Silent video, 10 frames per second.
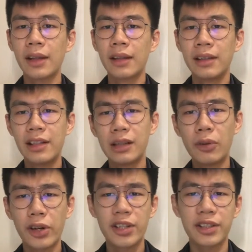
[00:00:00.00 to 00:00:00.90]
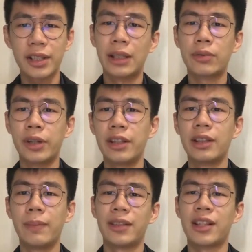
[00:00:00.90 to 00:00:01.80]
Legal mortgages are now
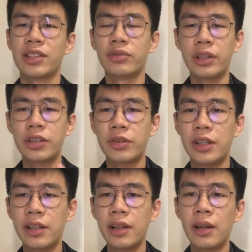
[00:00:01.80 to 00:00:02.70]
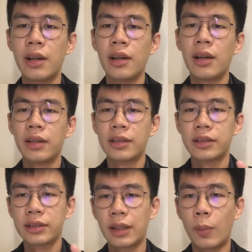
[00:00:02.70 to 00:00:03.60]
created by Section 23,
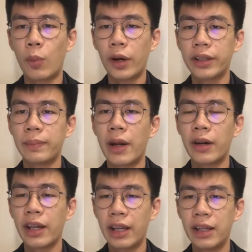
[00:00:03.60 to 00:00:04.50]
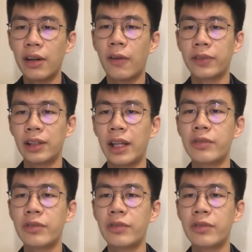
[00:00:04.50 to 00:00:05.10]
Sub 1, Para A of the Land